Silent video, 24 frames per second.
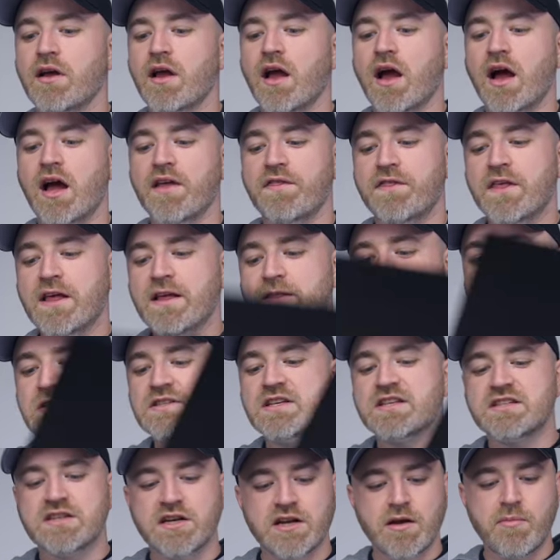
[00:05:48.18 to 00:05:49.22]
I think this
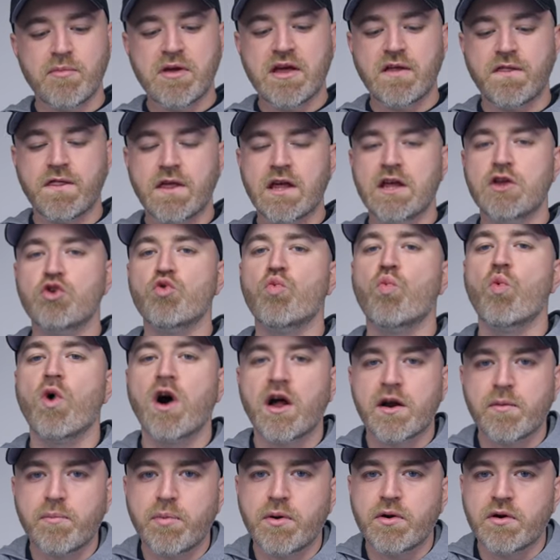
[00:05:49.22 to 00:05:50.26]
is going to be a thing you
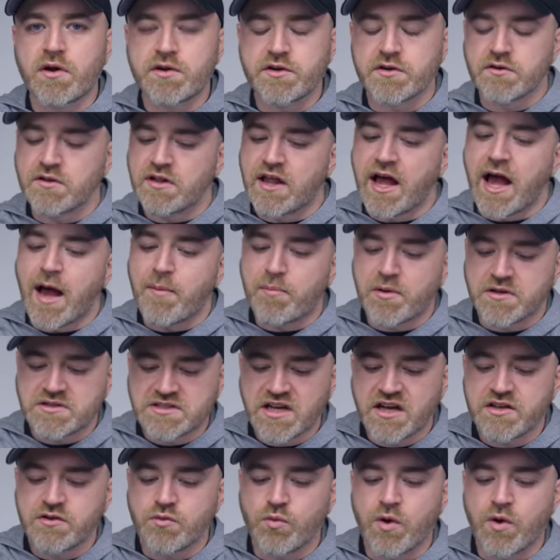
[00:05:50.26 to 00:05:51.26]
want to put on your lap. I'll tell you